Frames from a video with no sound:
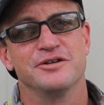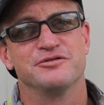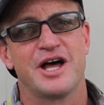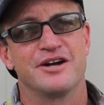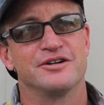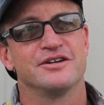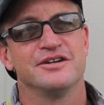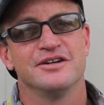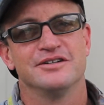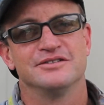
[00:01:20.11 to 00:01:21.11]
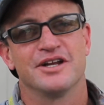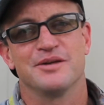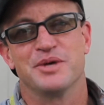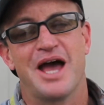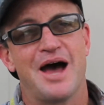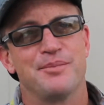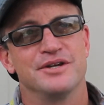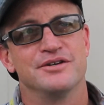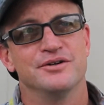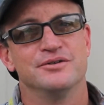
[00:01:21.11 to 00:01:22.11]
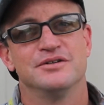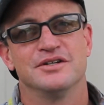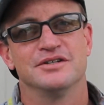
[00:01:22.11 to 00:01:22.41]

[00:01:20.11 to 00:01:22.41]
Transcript: flattered. Said I'd be happy to.